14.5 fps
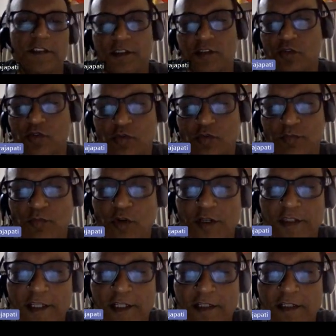So
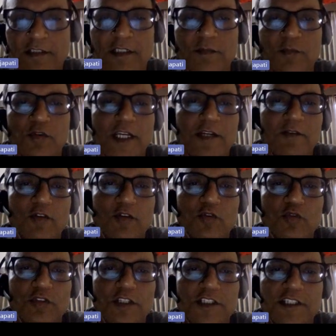for that, suppose I
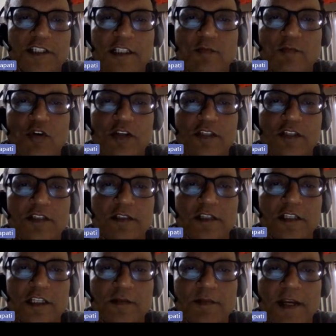want to this text box,
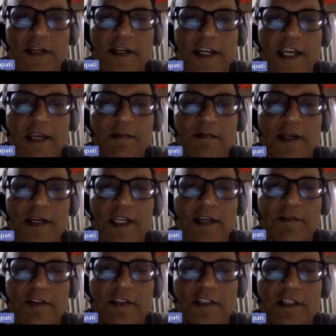this is my name and
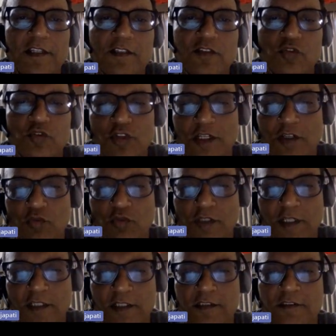everything. So you can do
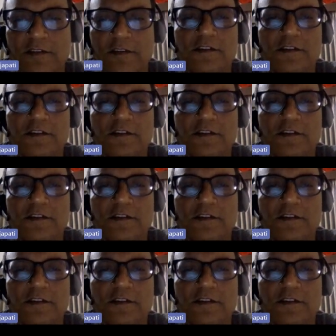that.